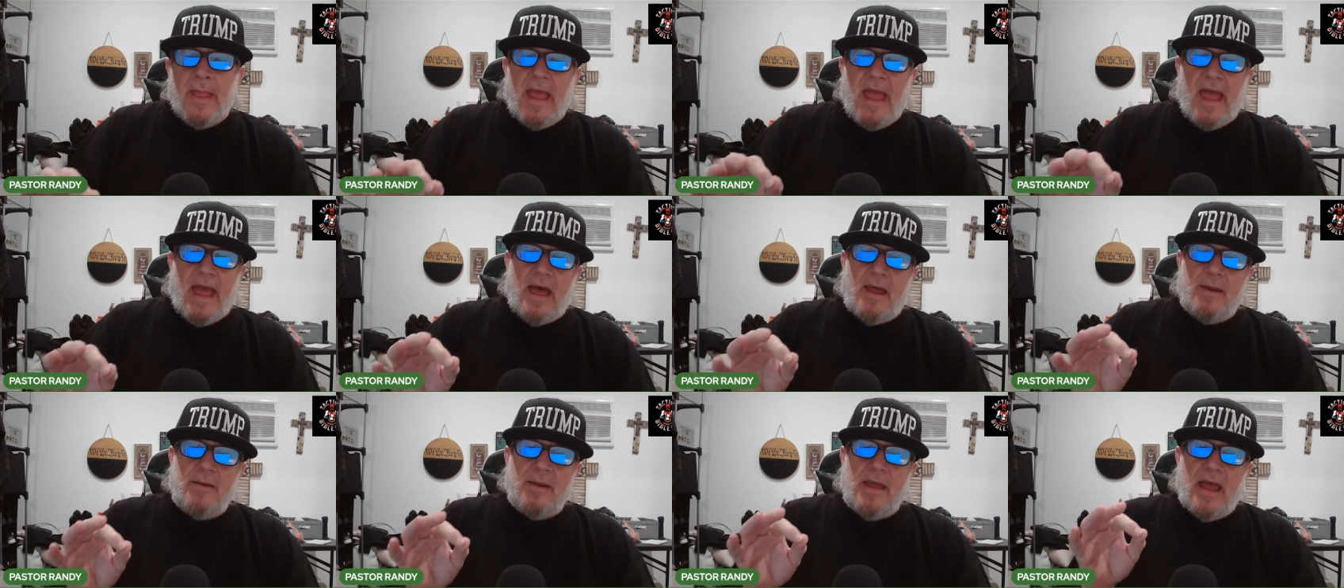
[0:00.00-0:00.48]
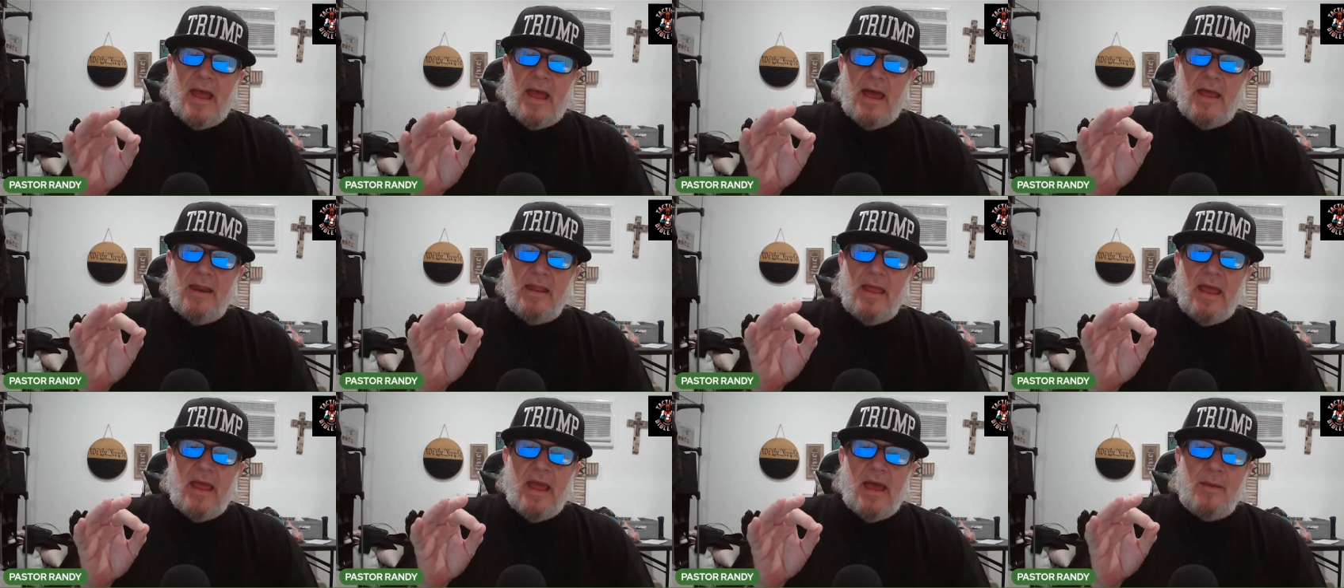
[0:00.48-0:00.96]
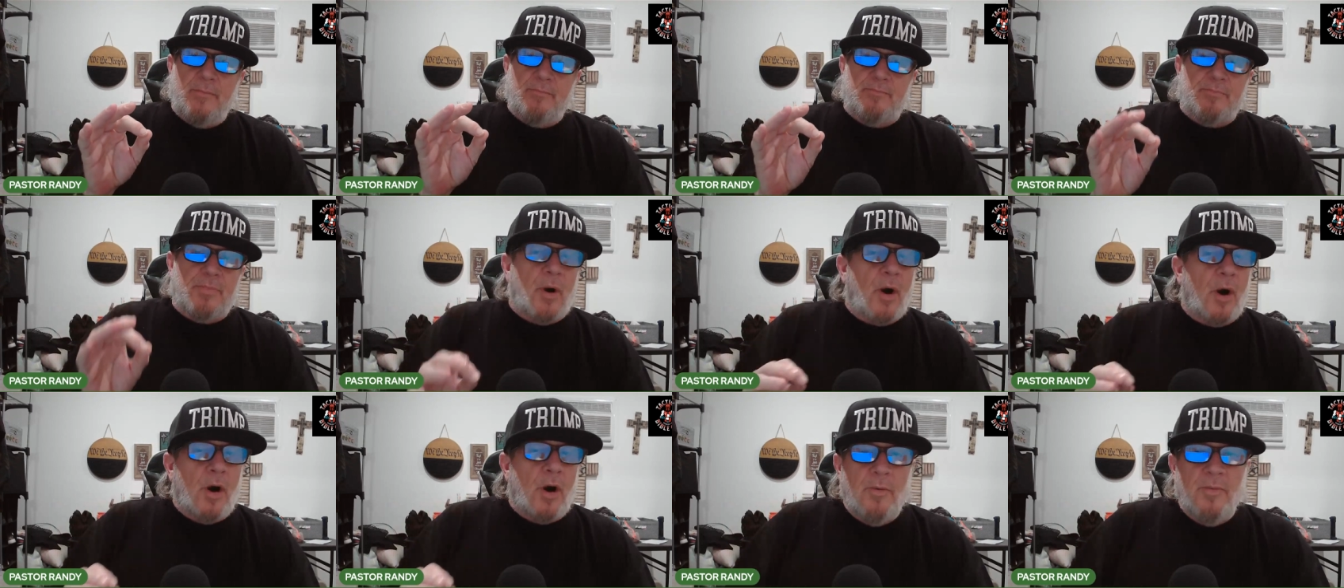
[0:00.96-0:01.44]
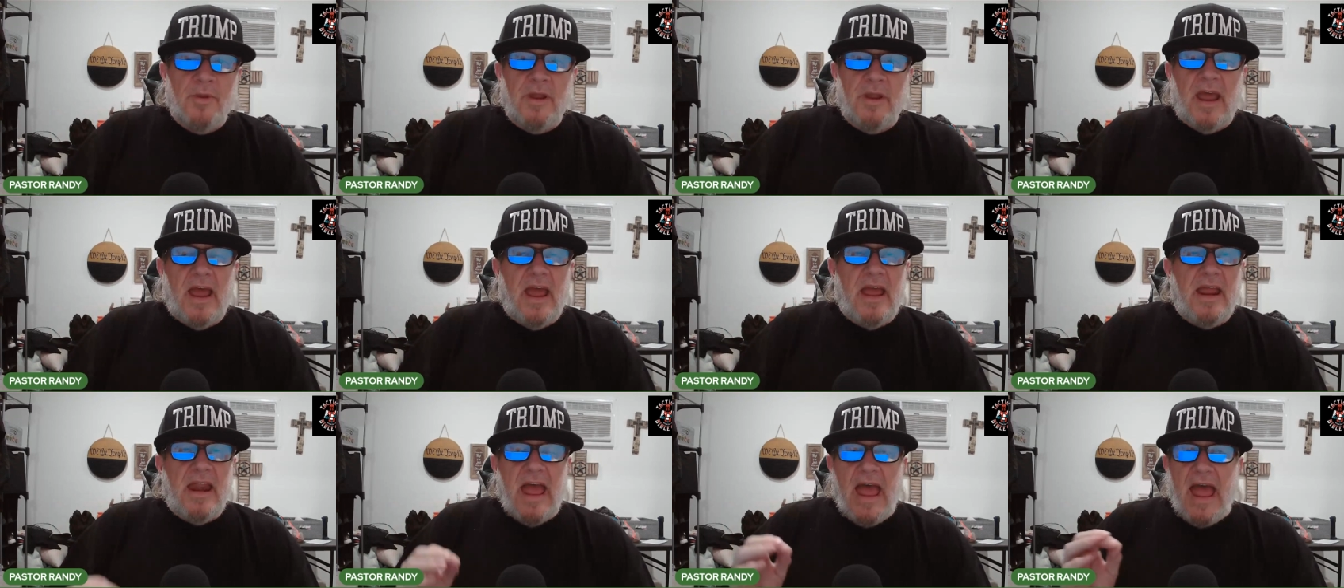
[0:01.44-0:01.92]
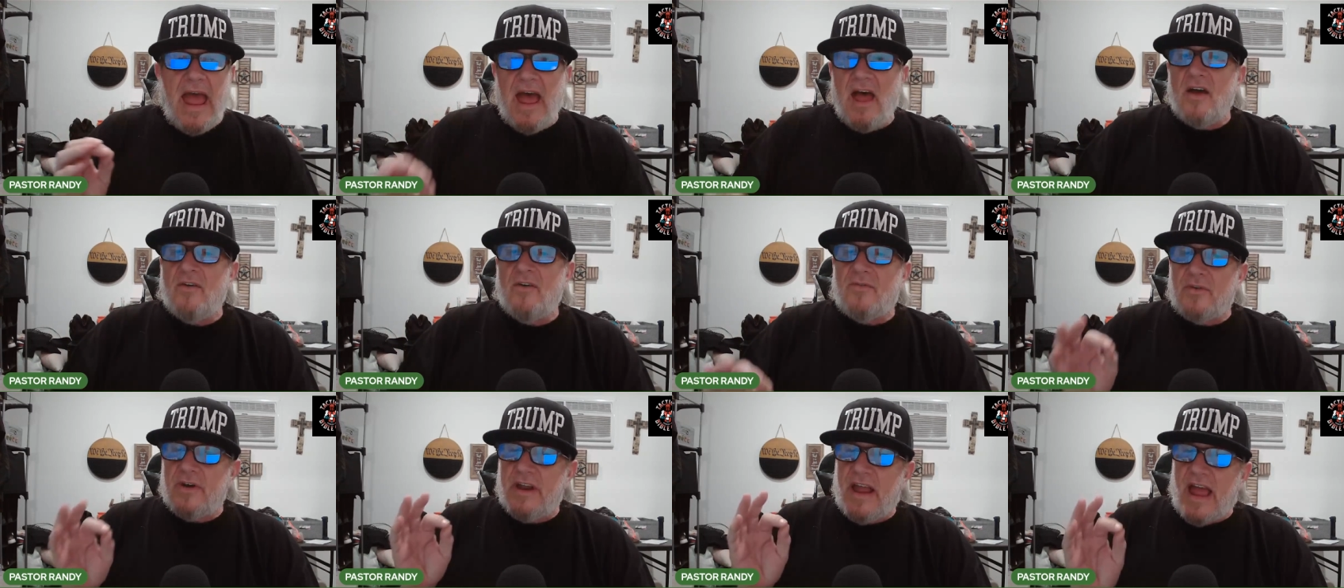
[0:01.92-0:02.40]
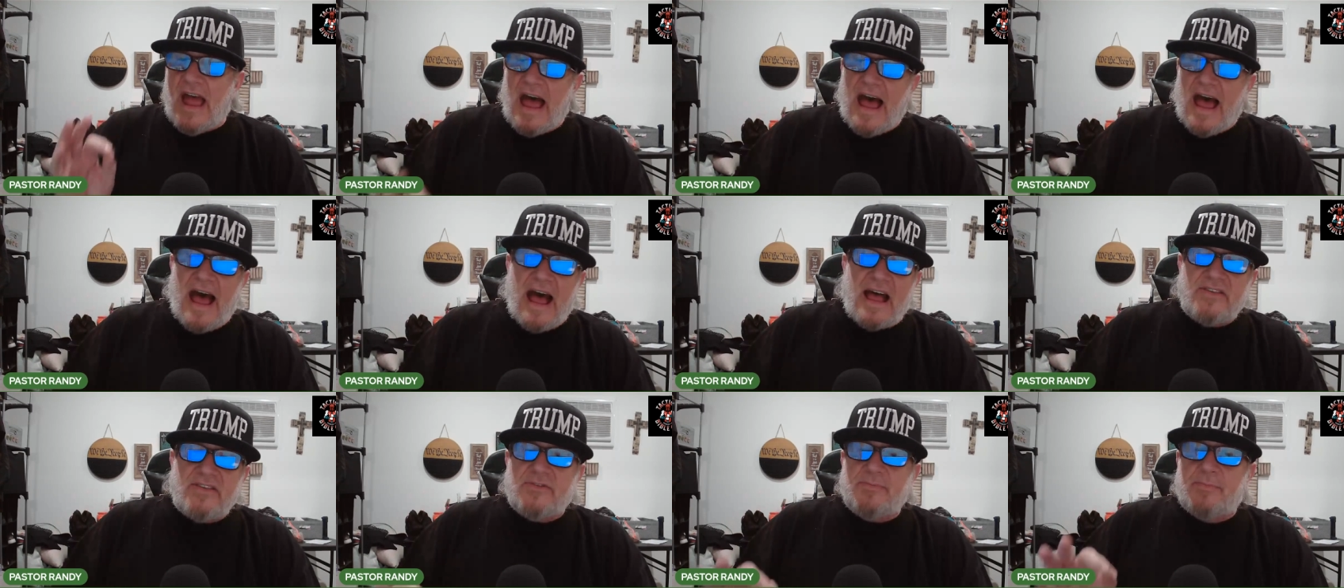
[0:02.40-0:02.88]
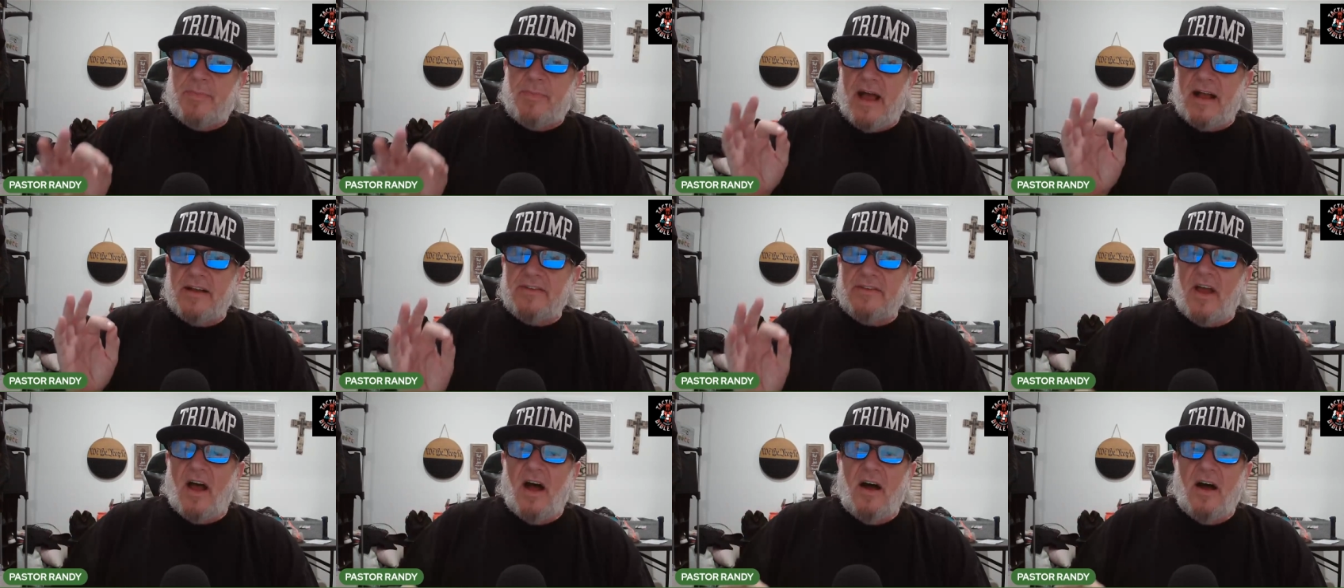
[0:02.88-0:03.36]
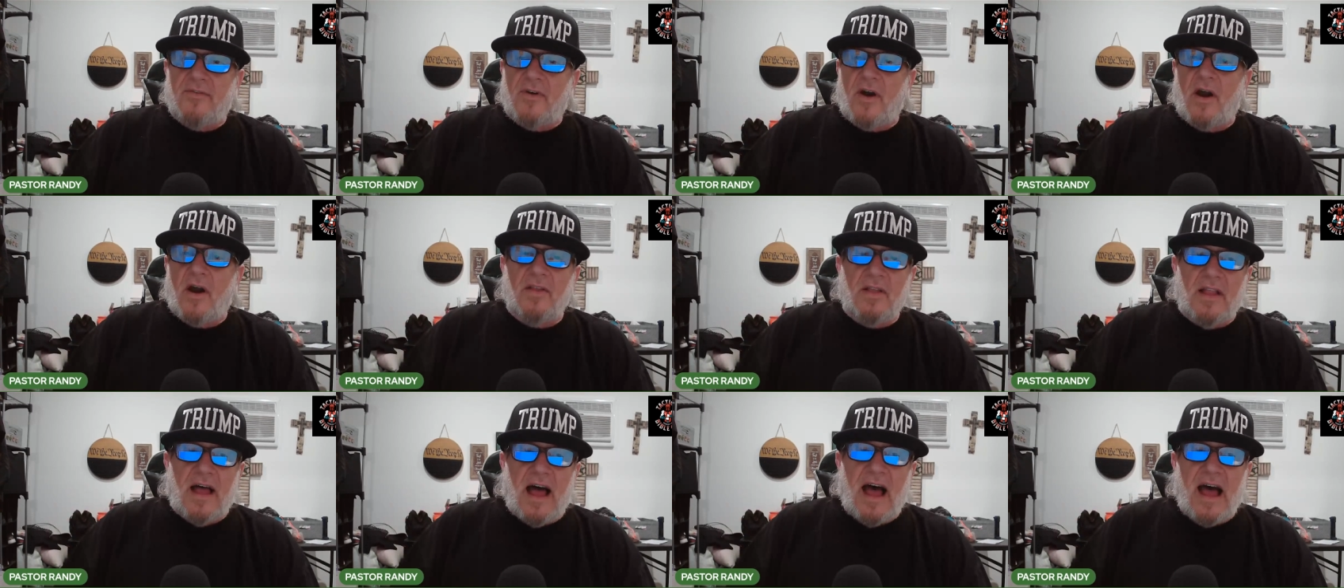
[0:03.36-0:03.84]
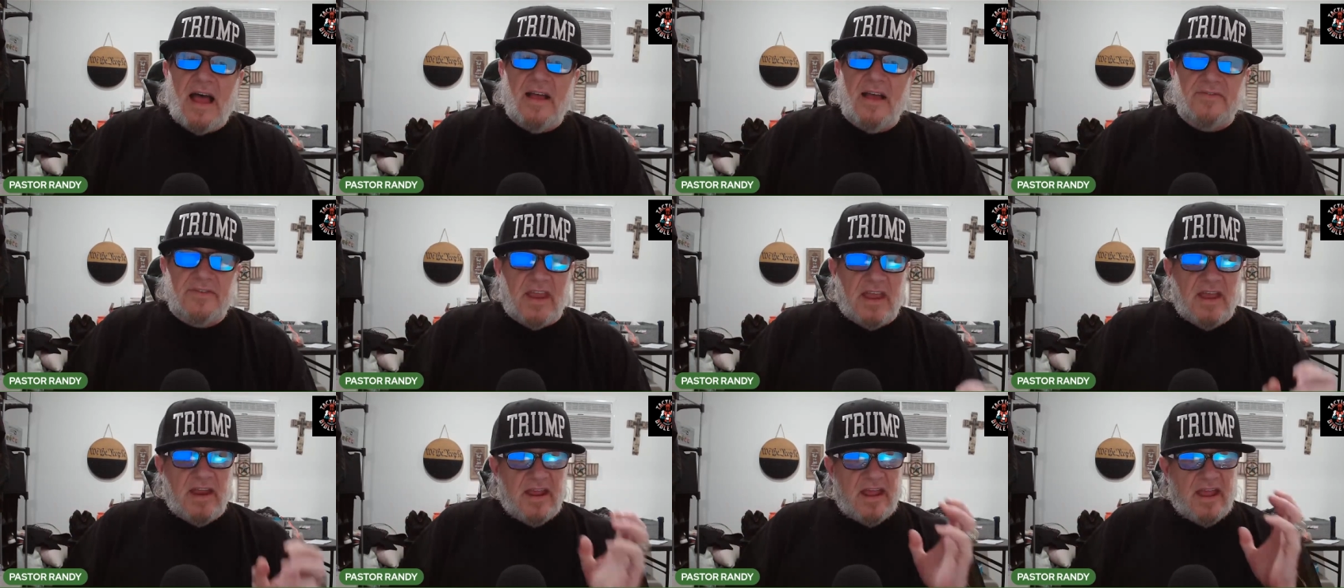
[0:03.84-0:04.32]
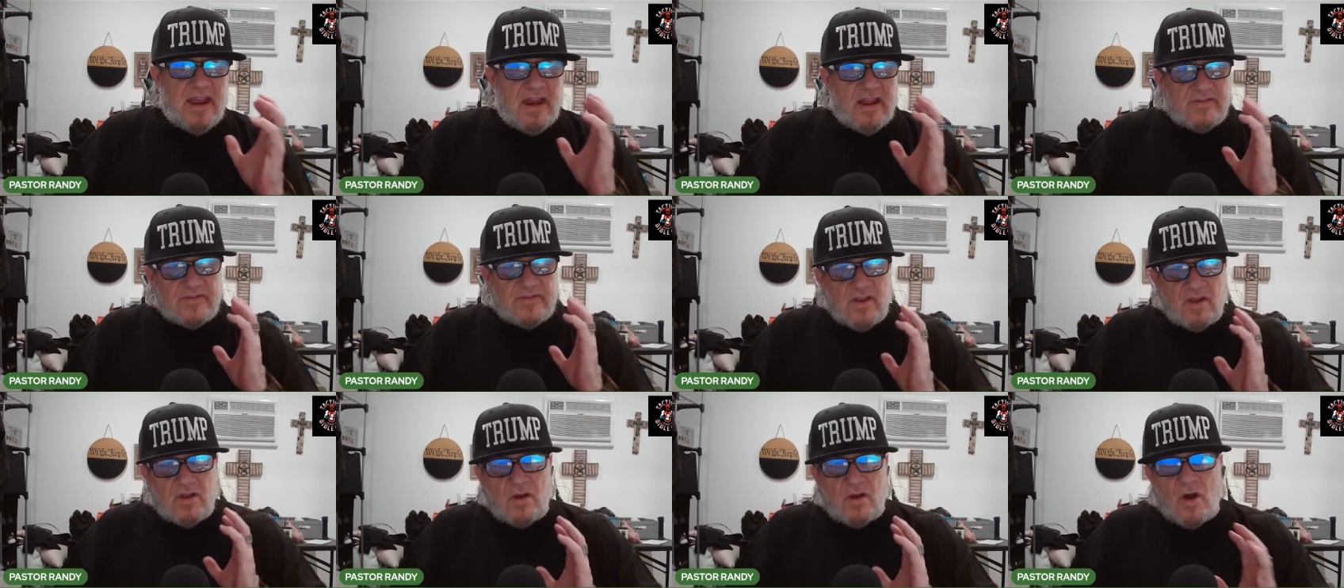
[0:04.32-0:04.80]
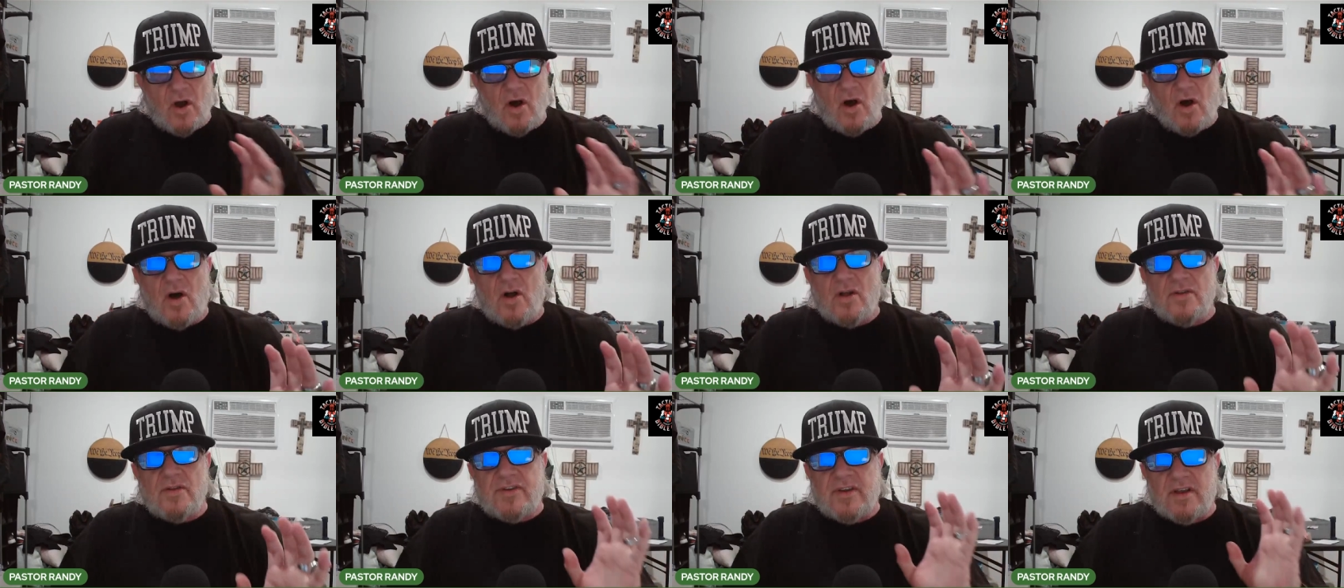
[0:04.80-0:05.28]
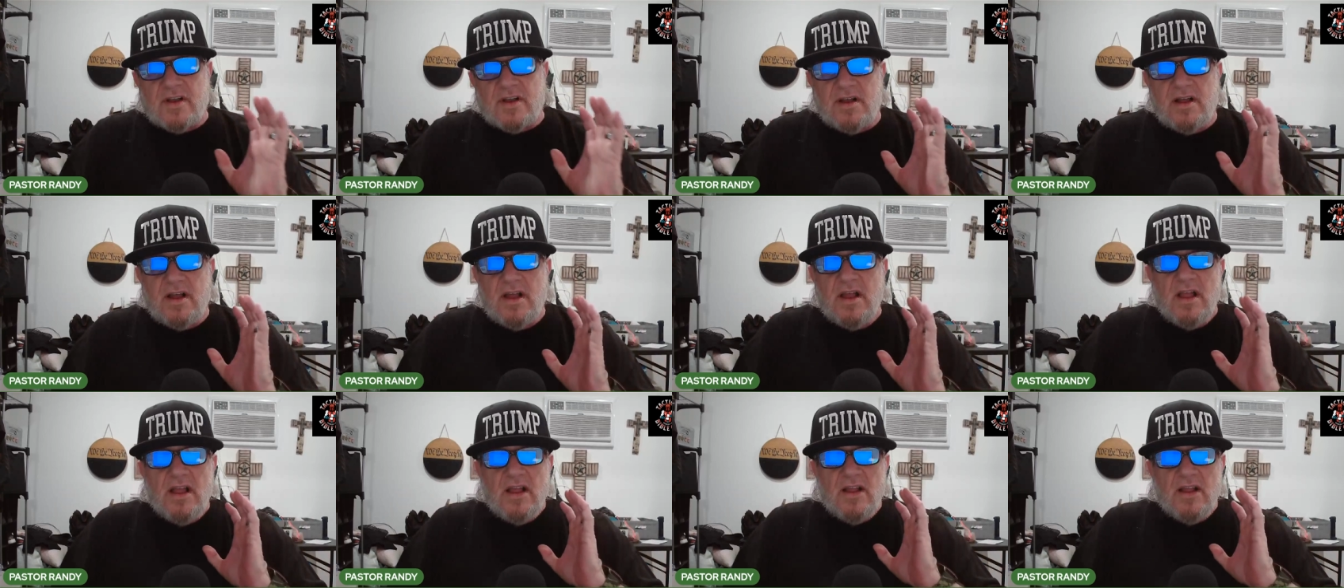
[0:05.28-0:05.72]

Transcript: and and and permeate every aspect of our lives. It, it is a call to